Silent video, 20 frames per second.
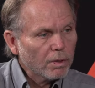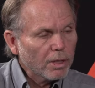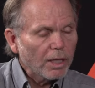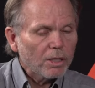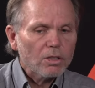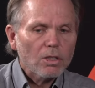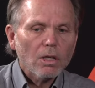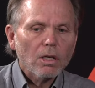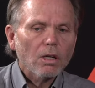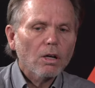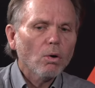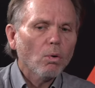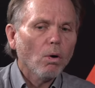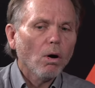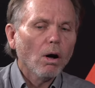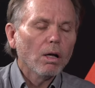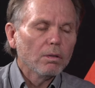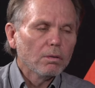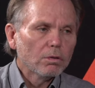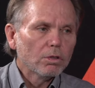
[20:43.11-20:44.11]
That's going to go
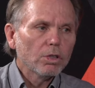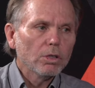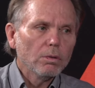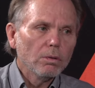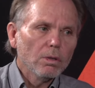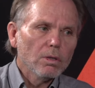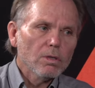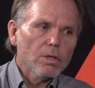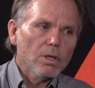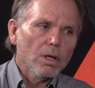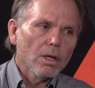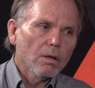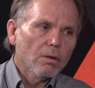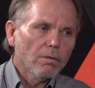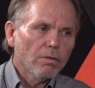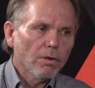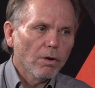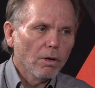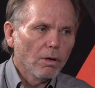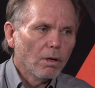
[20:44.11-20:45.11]
on too, isn't it?
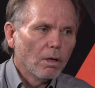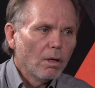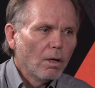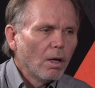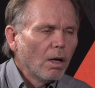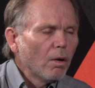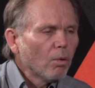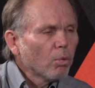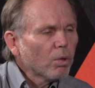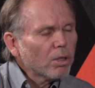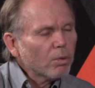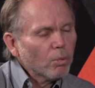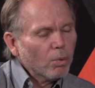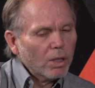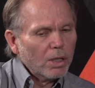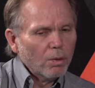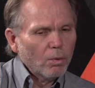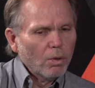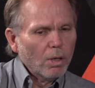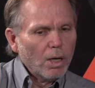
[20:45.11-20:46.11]
Absolutely. For, what
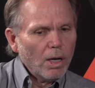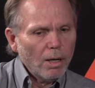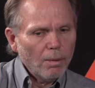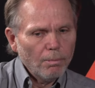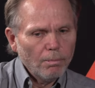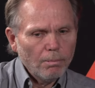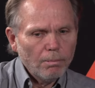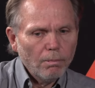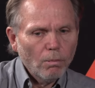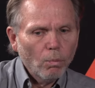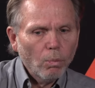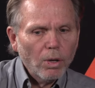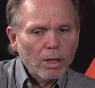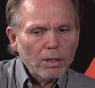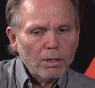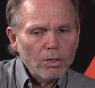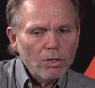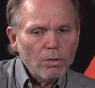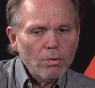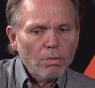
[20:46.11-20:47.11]
what um,
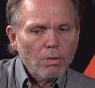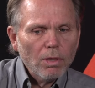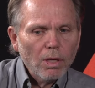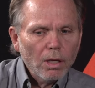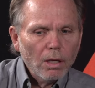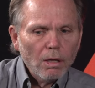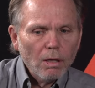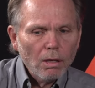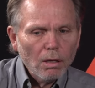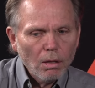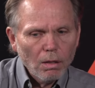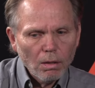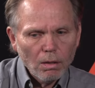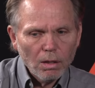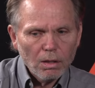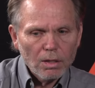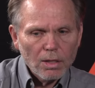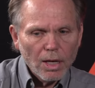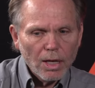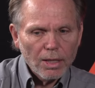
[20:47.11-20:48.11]
what do you think
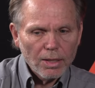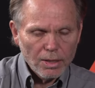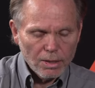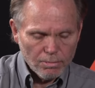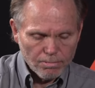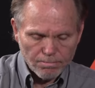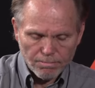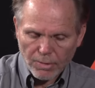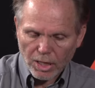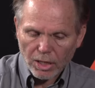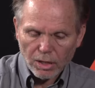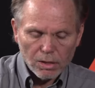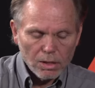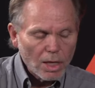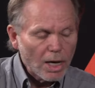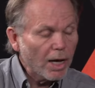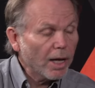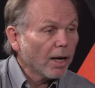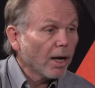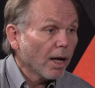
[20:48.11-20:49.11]
the t- because
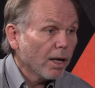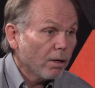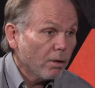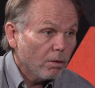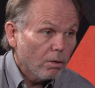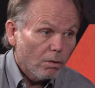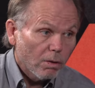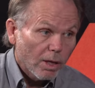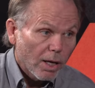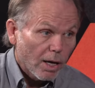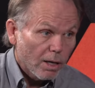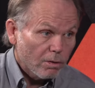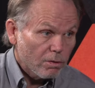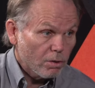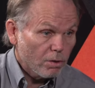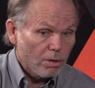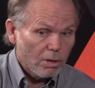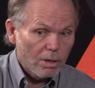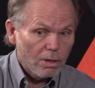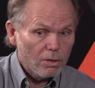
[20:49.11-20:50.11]
and I don't know the
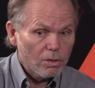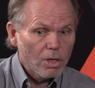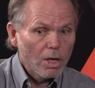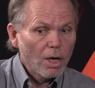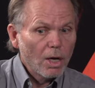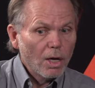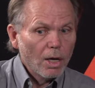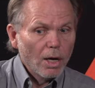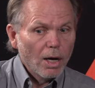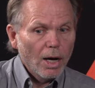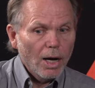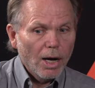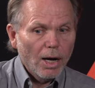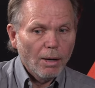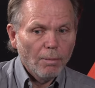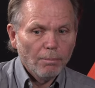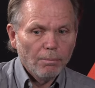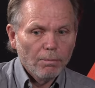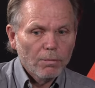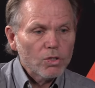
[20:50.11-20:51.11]
answer to this,
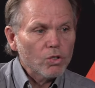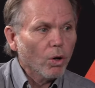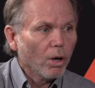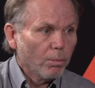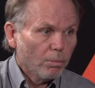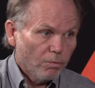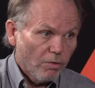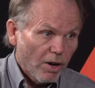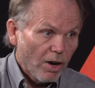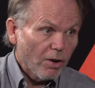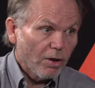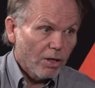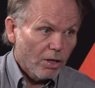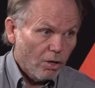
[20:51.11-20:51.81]
um, so I'm very